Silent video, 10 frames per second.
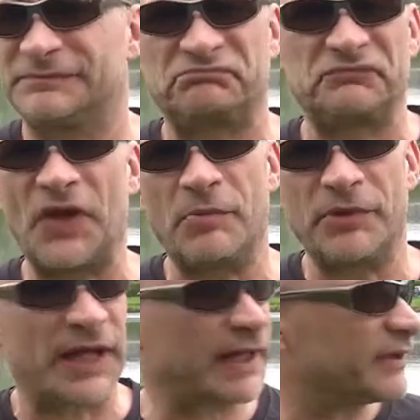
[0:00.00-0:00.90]
No
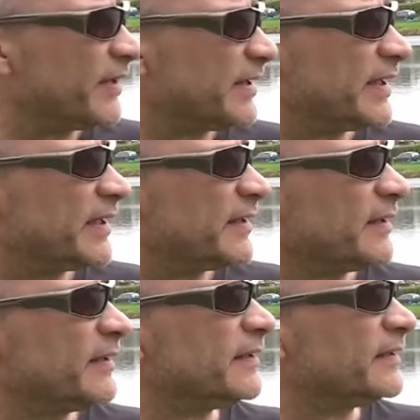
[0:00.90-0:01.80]
point in hanging around here.
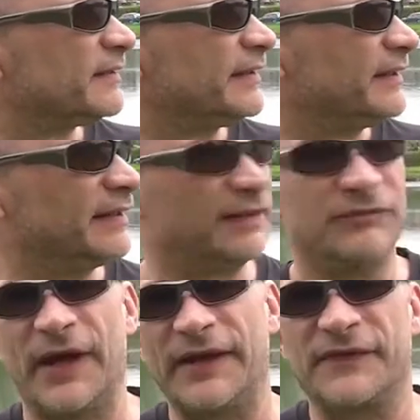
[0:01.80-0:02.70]

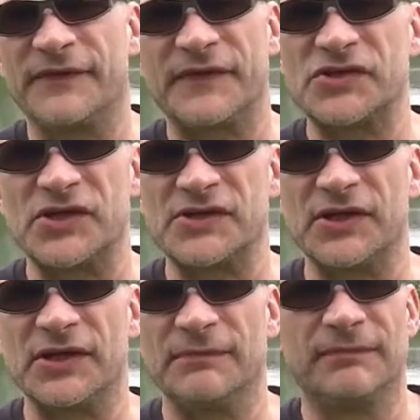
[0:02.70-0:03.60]
waiting for the fish to
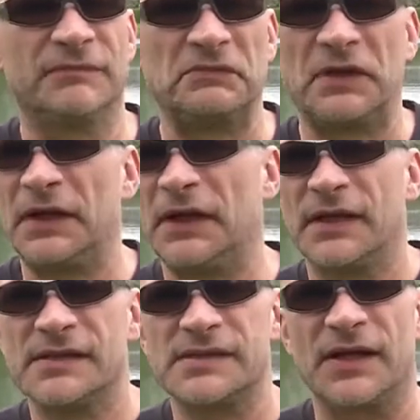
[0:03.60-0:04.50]
turn up.
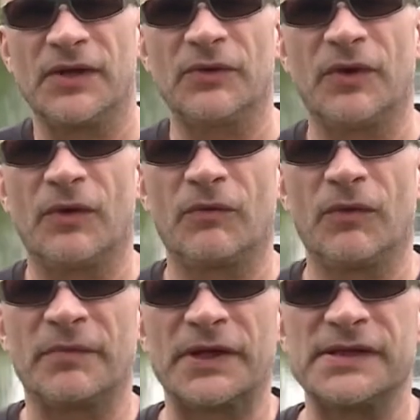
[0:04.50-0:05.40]
So
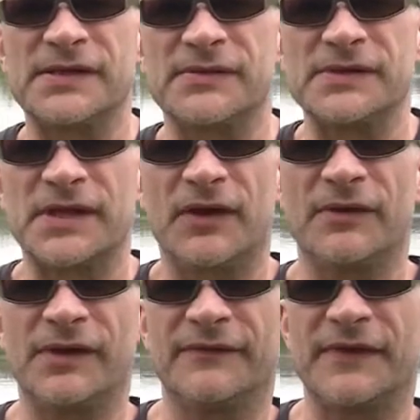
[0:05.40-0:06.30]
what I'm going to do is go
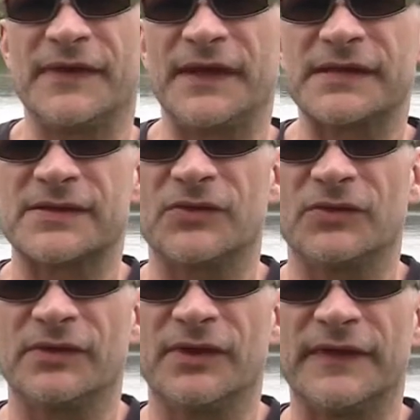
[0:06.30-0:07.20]
over this
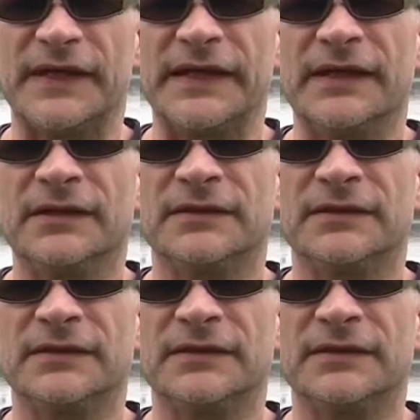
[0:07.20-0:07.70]
corner over here,